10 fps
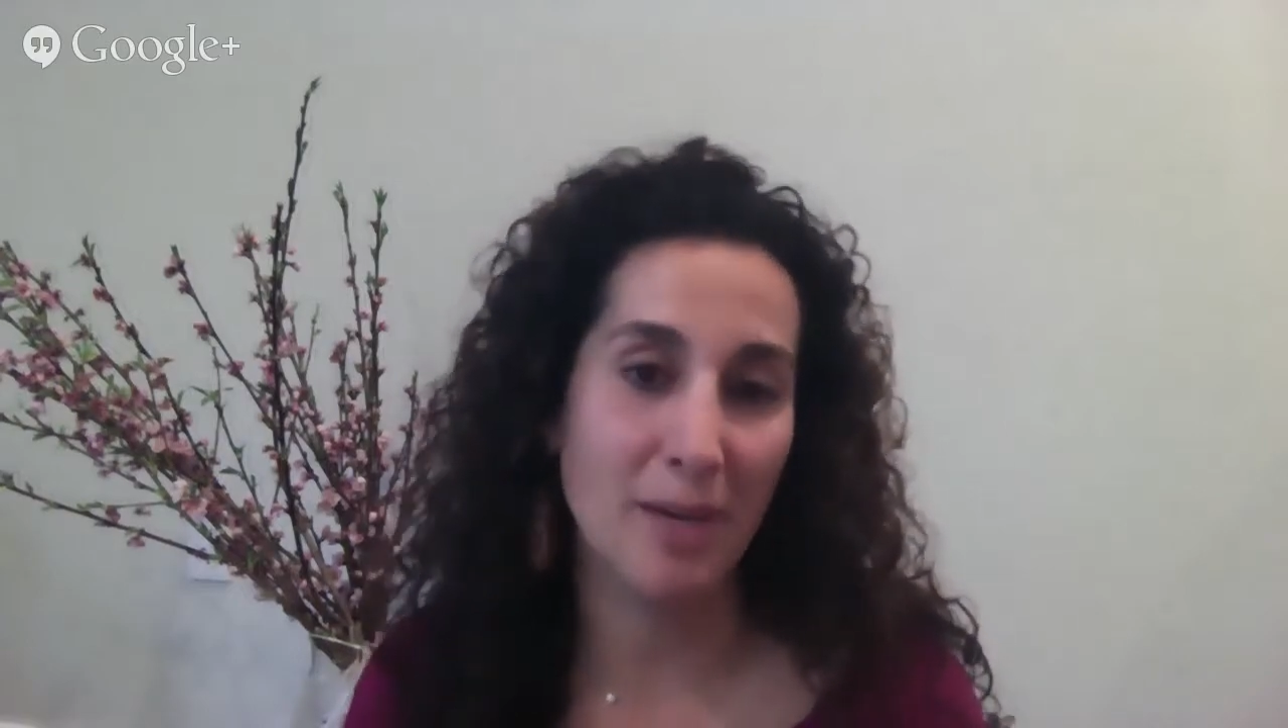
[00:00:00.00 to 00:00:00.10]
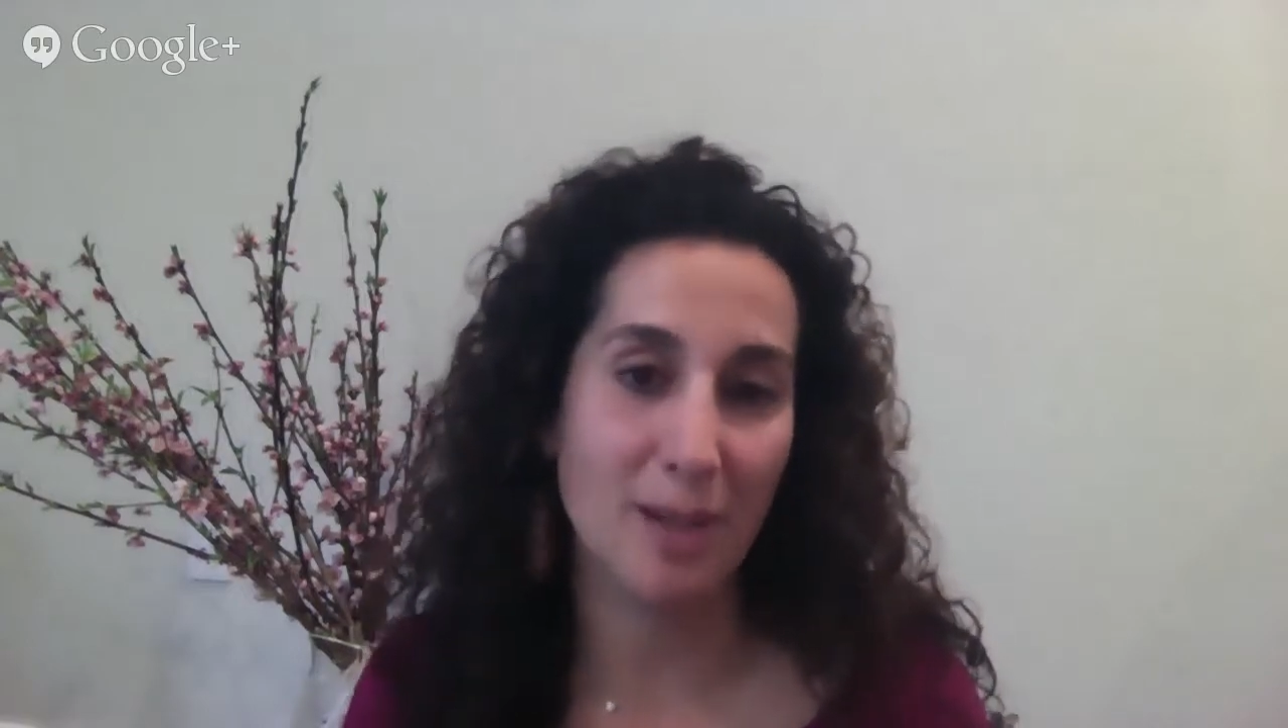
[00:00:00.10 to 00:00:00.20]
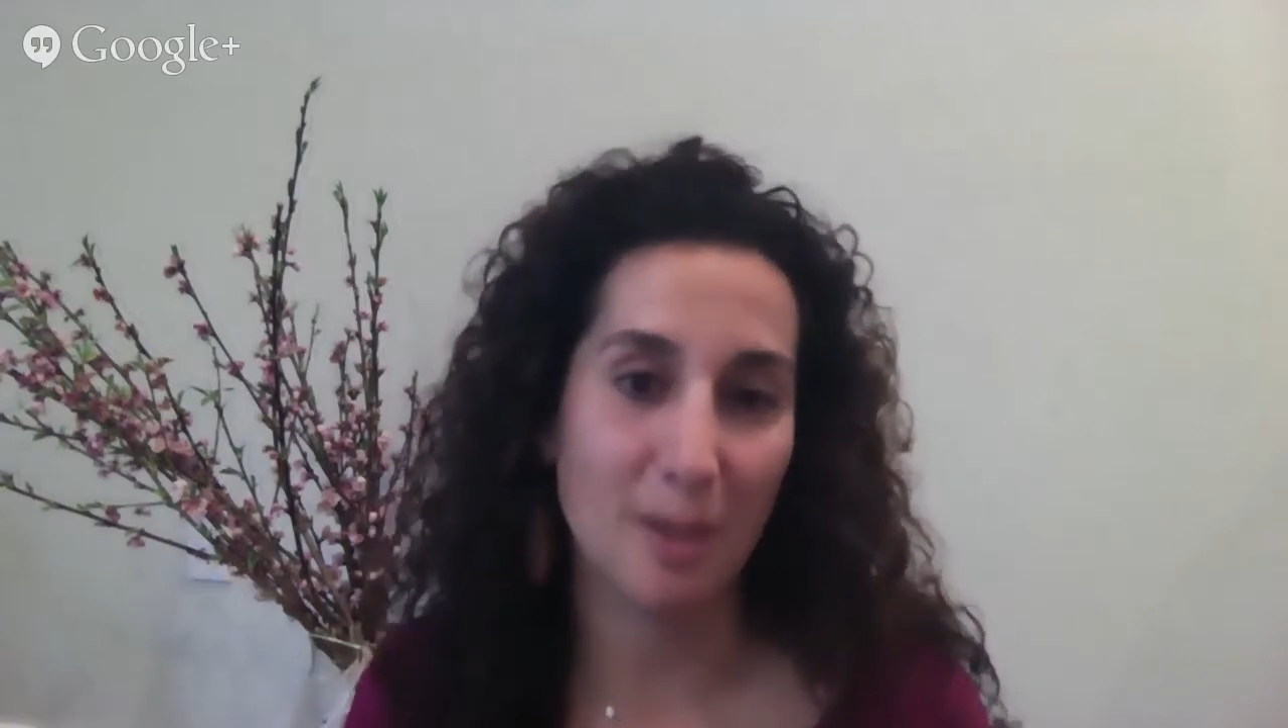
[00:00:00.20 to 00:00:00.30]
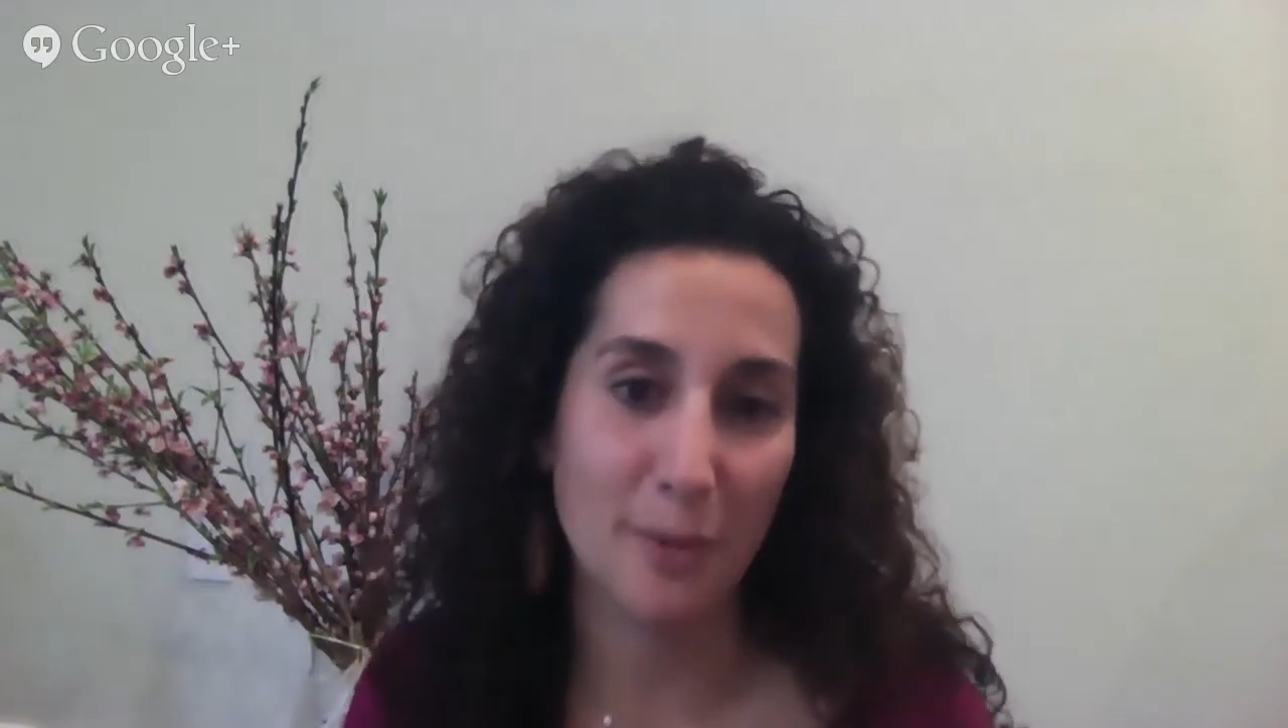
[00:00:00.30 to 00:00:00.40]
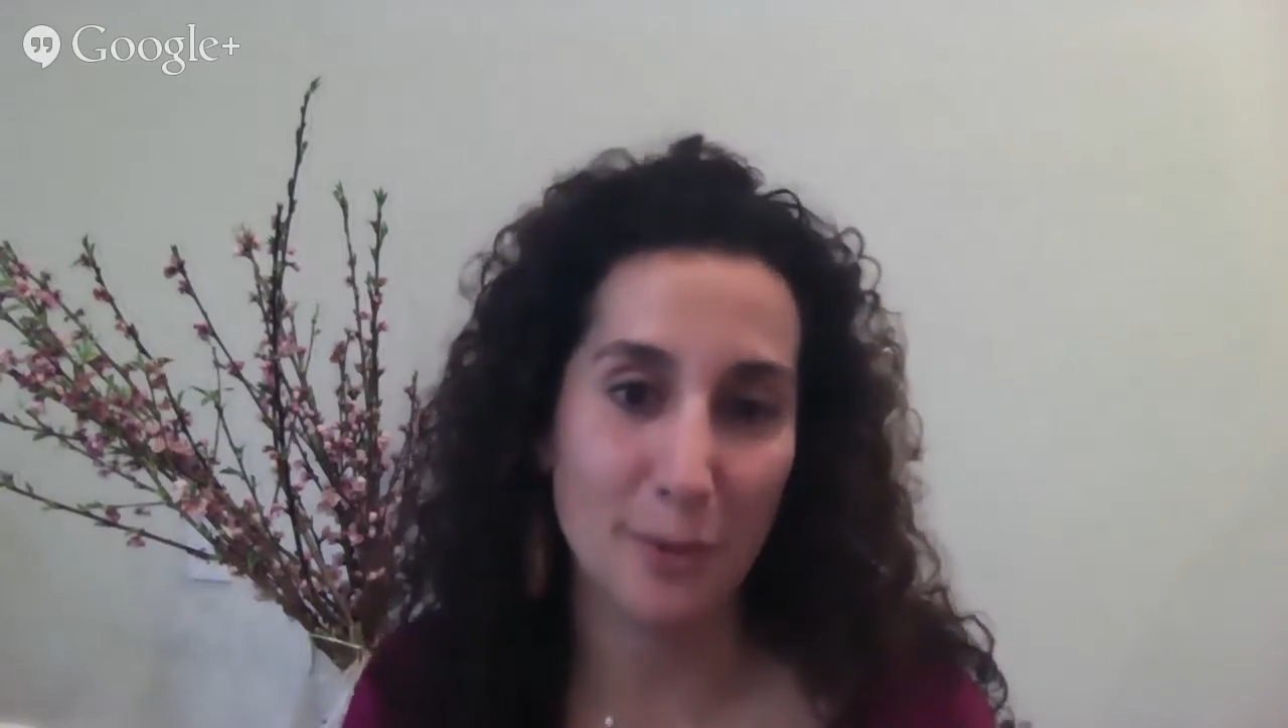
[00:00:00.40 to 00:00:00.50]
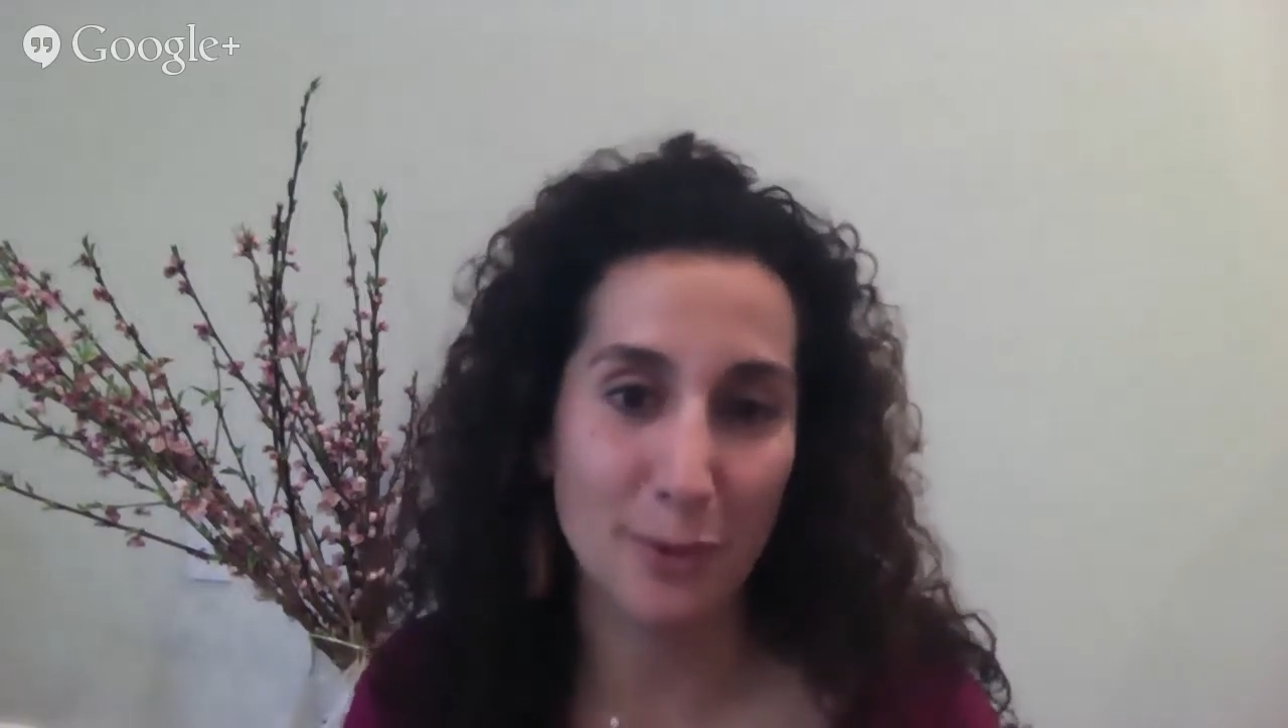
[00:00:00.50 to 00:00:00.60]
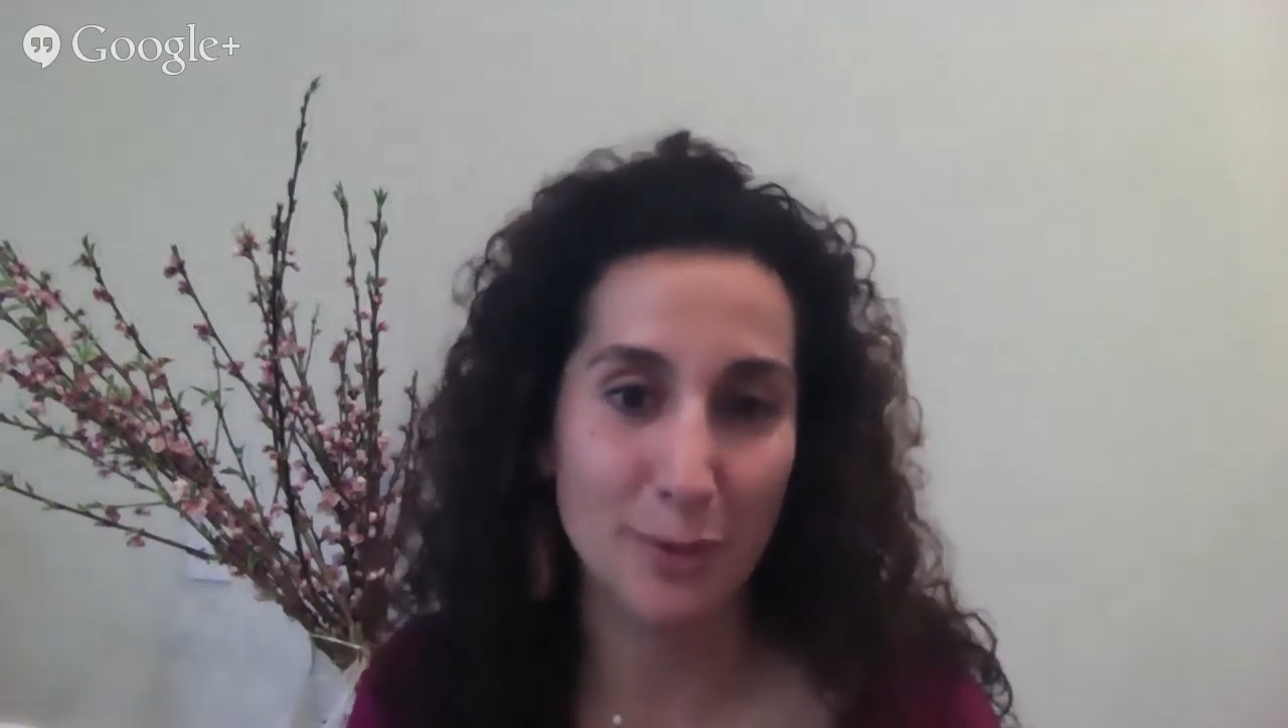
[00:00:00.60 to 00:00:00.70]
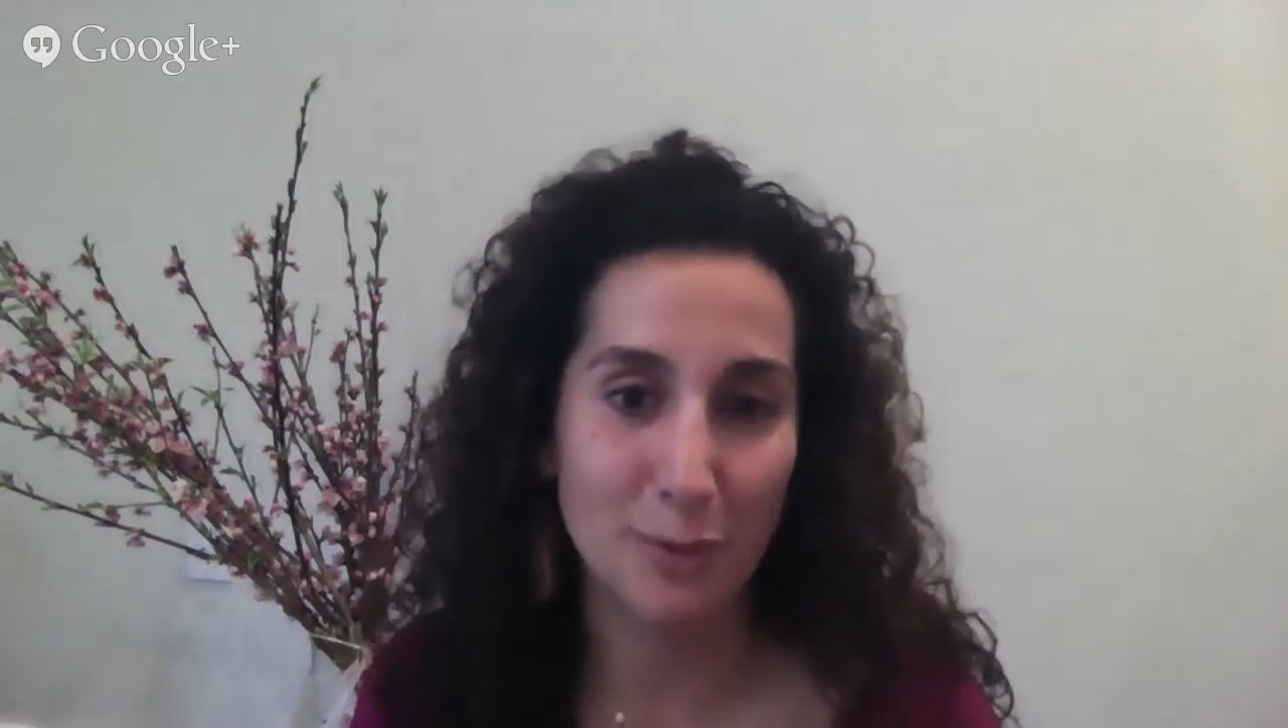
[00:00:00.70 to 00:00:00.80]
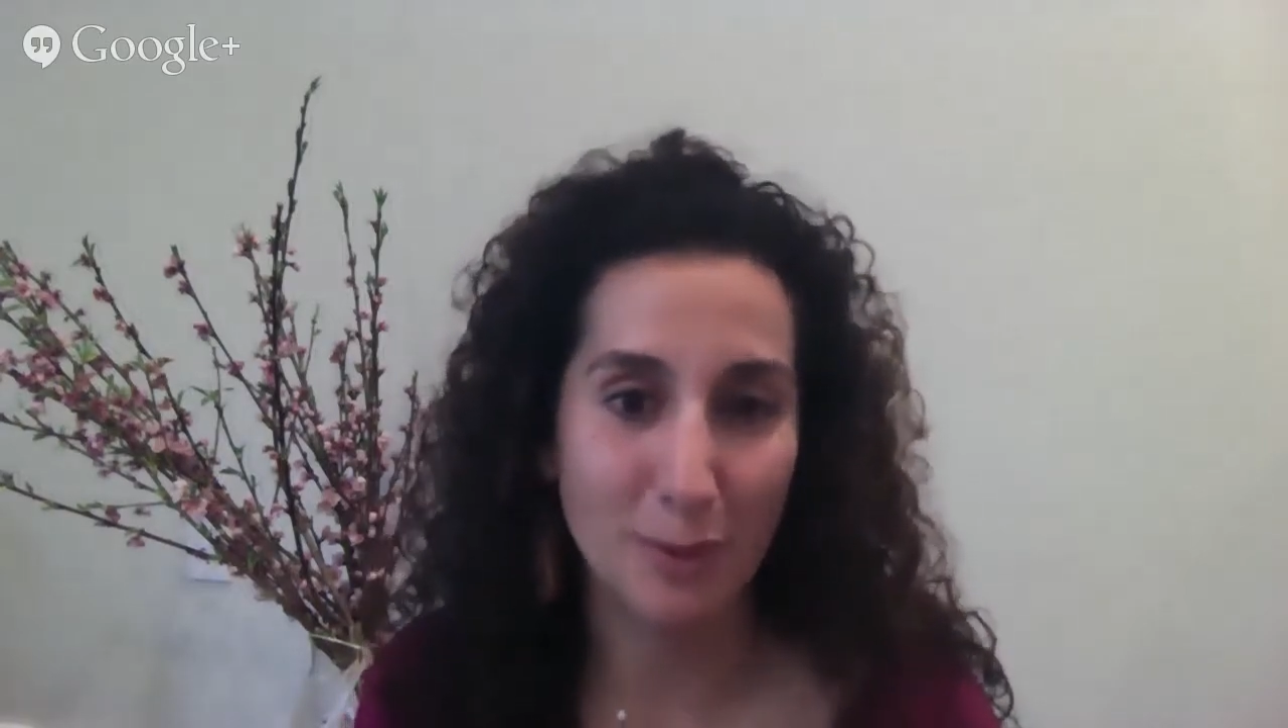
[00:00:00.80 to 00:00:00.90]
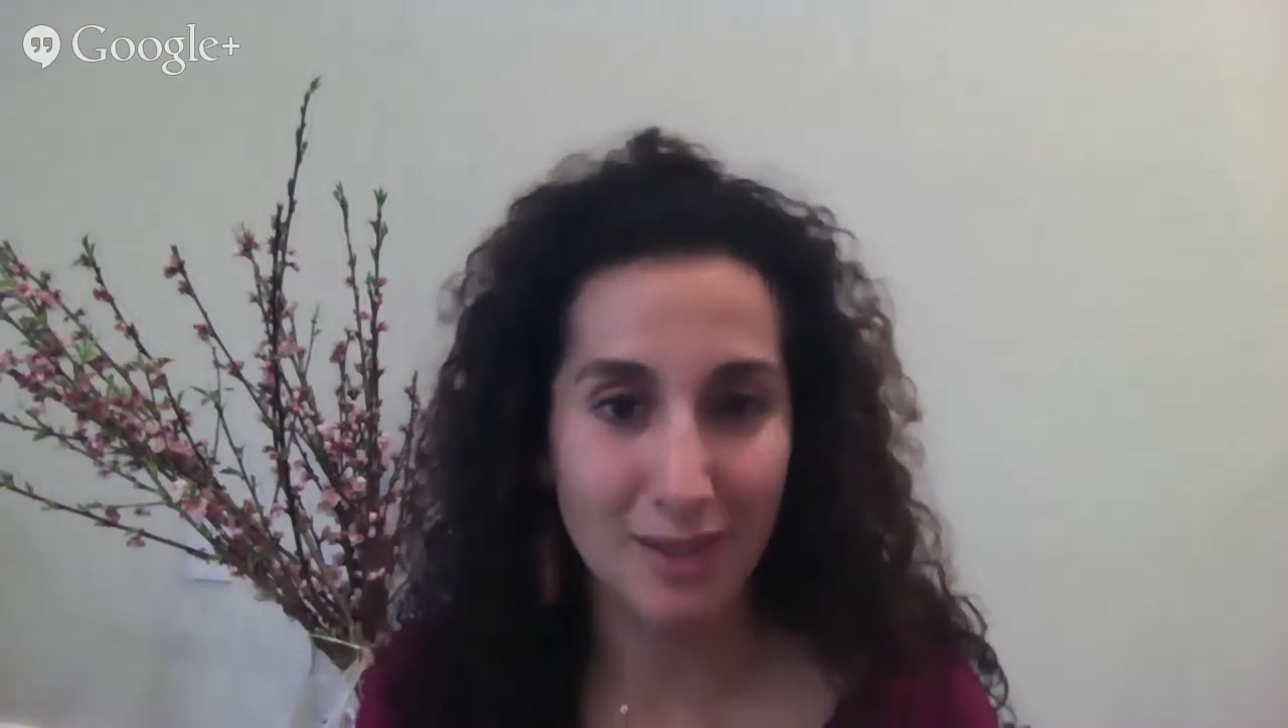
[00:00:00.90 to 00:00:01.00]
to come through as
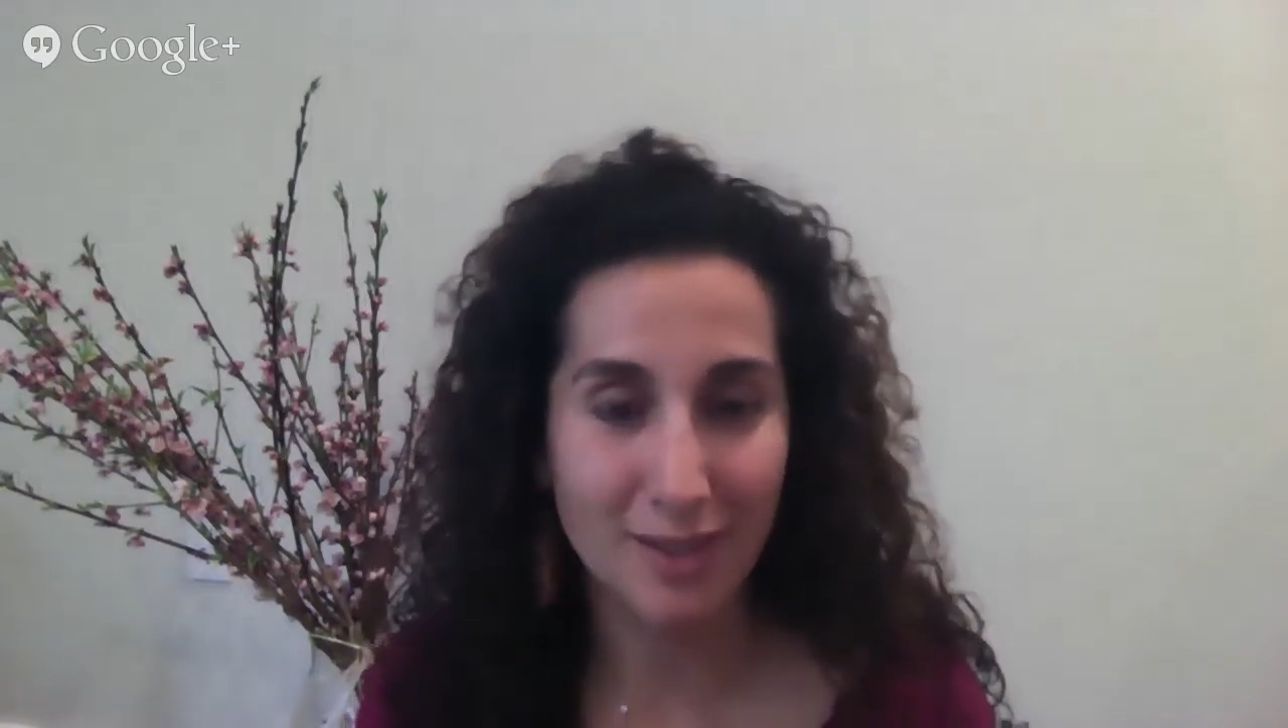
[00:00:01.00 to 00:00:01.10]
well.